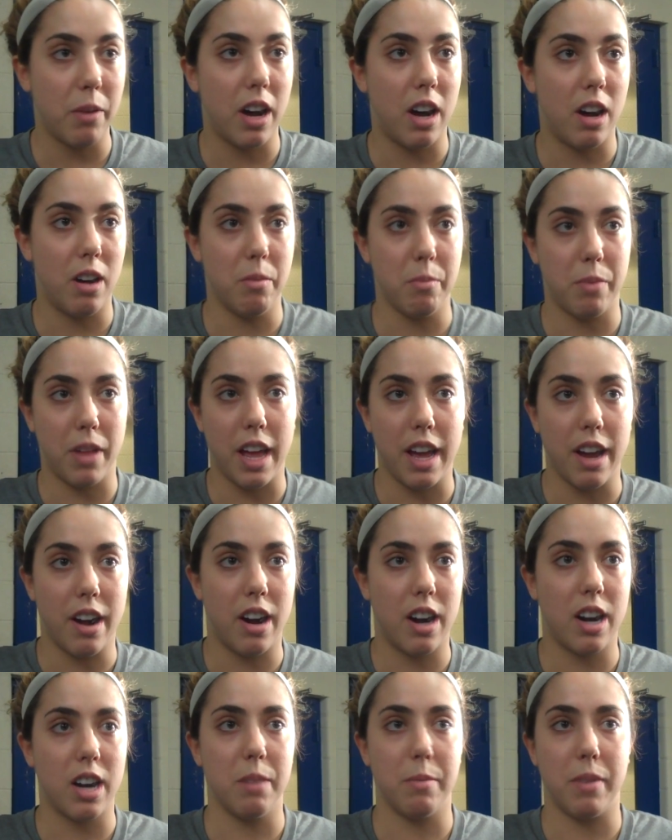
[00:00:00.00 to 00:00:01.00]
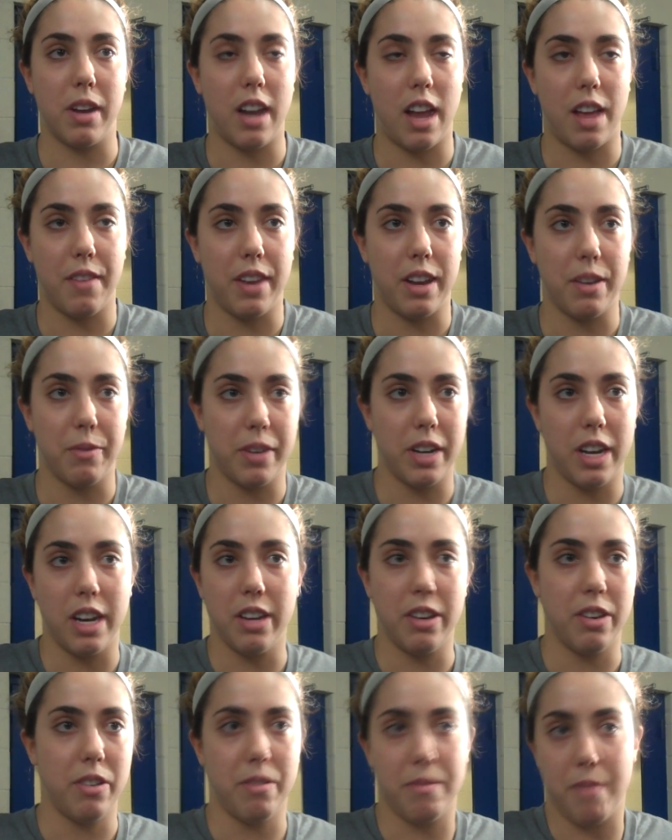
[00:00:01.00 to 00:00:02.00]
well and play hard, but, I mean, we
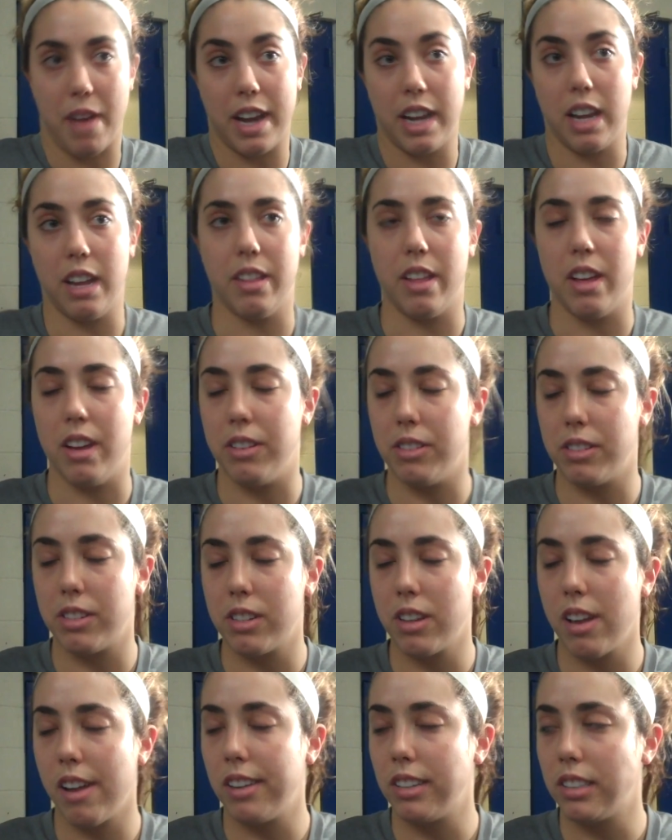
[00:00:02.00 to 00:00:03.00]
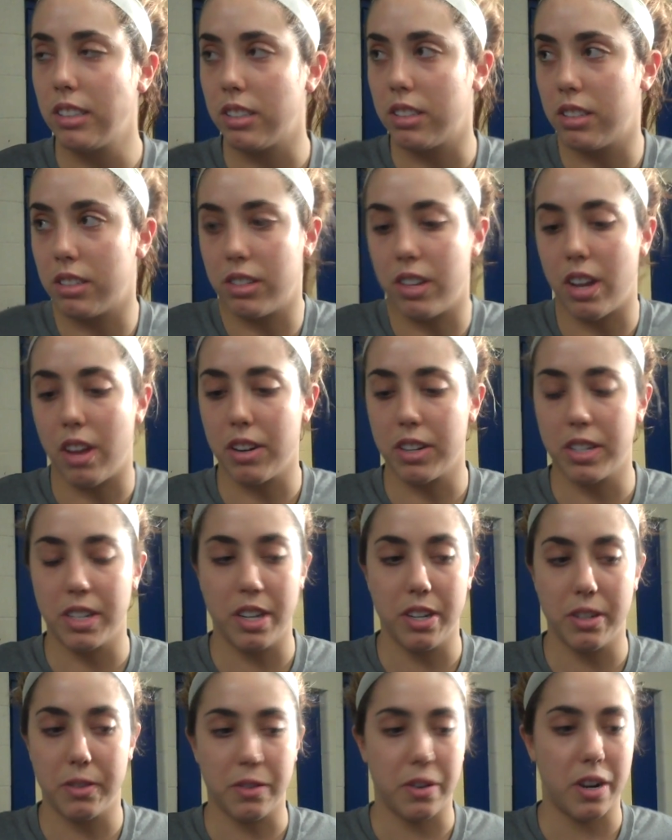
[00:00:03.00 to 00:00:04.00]
didn't do any of those. There's no
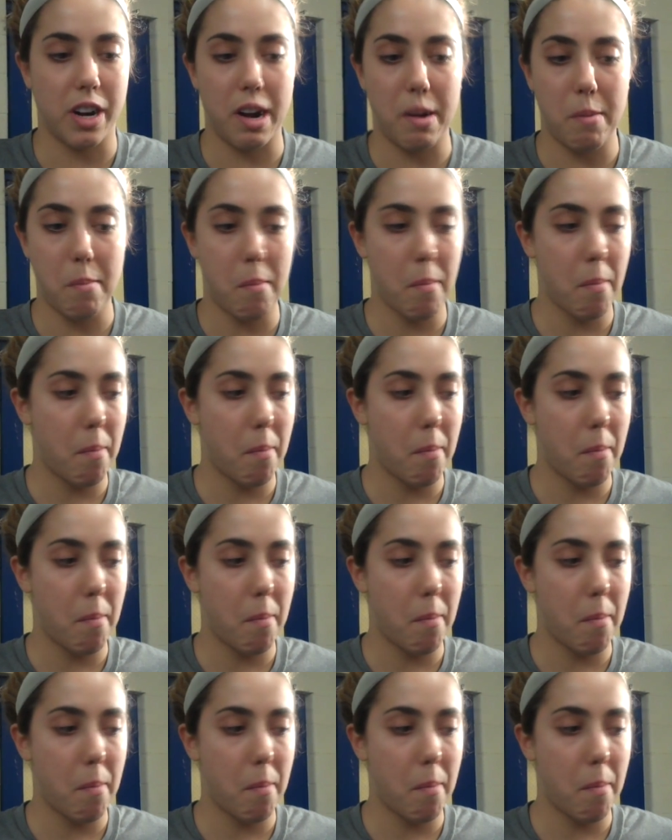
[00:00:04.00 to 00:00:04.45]
excuse for it.